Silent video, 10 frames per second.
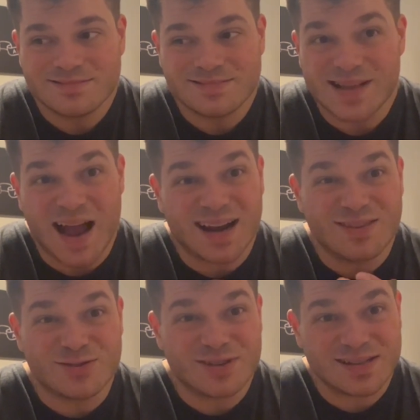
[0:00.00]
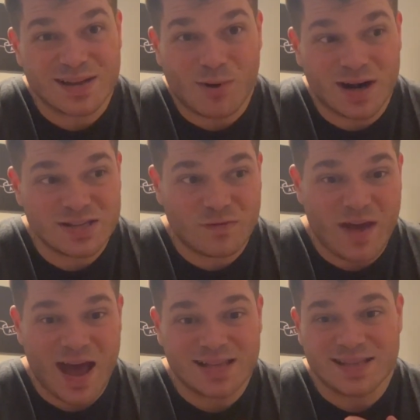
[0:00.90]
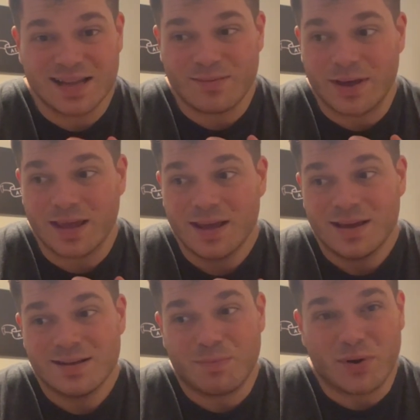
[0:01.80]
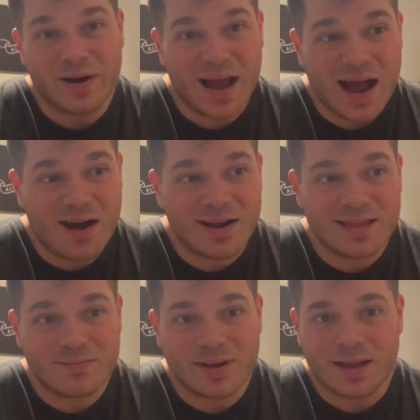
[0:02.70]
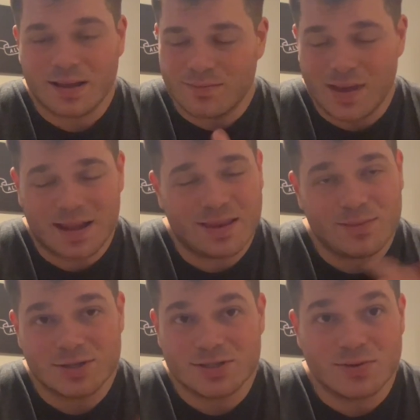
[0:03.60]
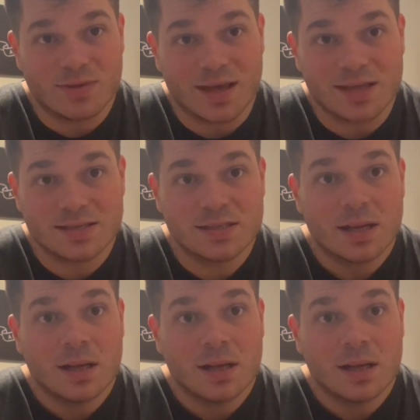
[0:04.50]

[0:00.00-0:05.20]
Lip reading: not getting the results I want as fast, and then I'm like burn out, and I'm like, man, let me just do this.